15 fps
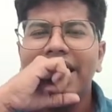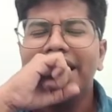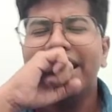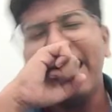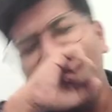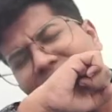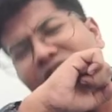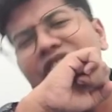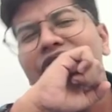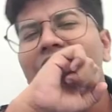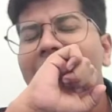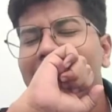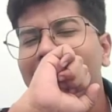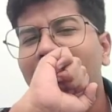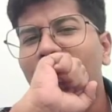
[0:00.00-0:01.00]
Can we
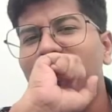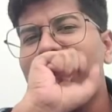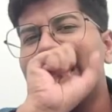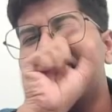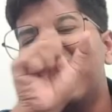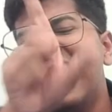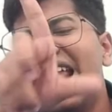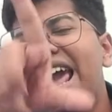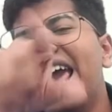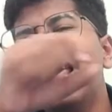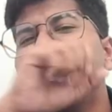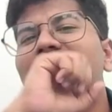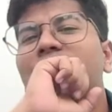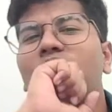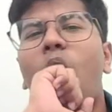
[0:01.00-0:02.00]
find out the
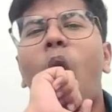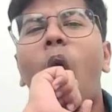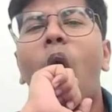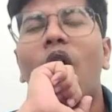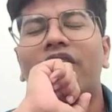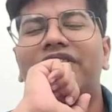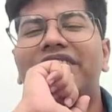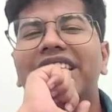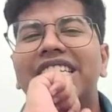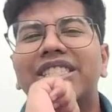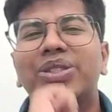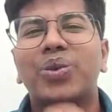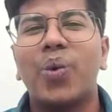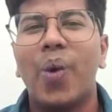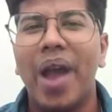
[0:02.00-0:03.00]
length of
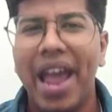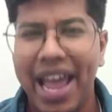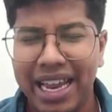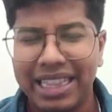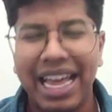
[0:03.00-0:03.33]
this square?